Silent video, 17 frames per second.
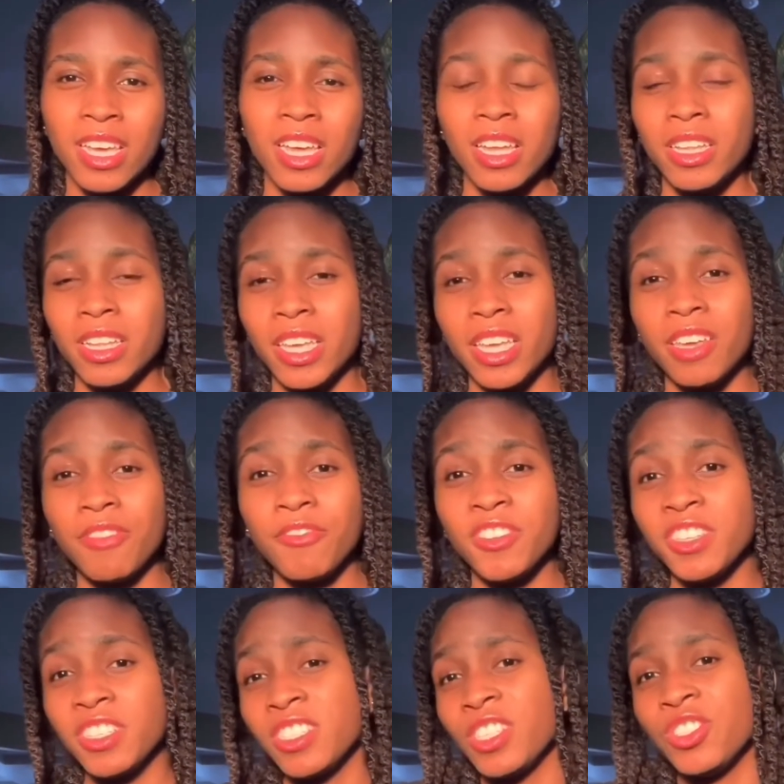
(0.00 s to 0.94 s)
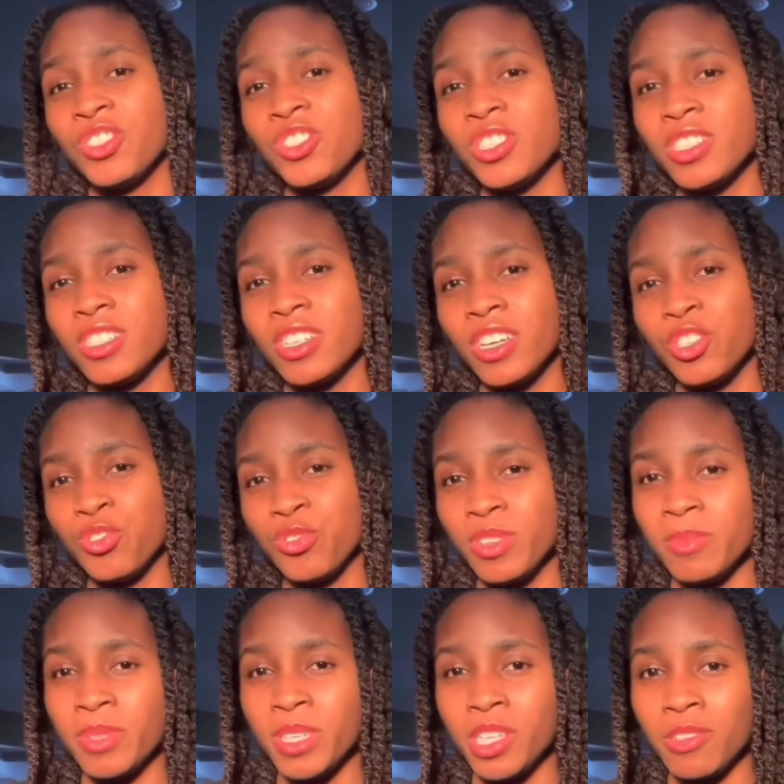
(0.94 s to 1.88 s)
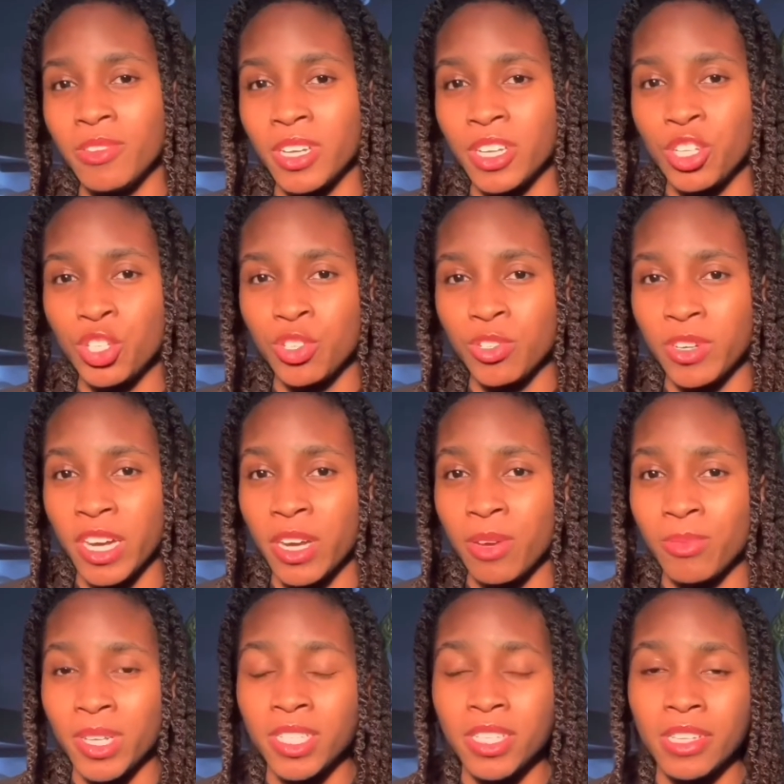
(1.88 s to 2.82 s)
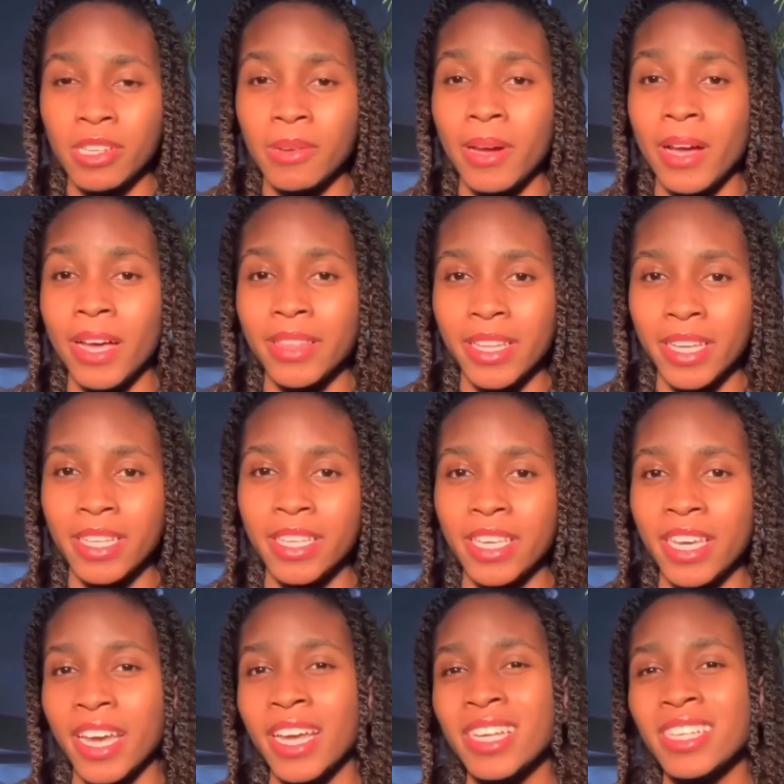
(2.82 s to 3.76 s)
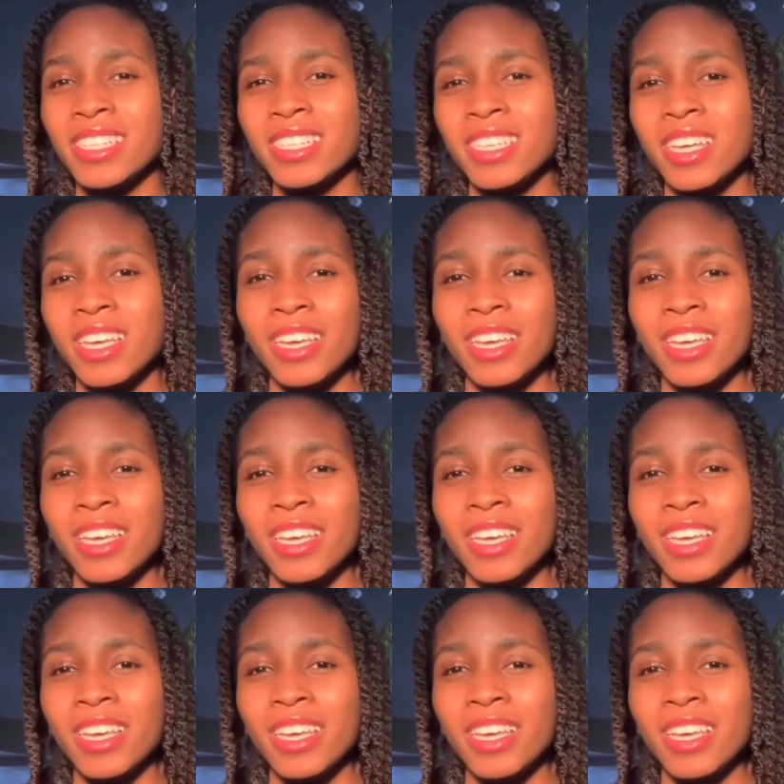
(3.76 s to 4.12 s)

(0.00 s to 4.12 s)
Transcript: Like, if this is just a treatment you want to try once in a while, then yes.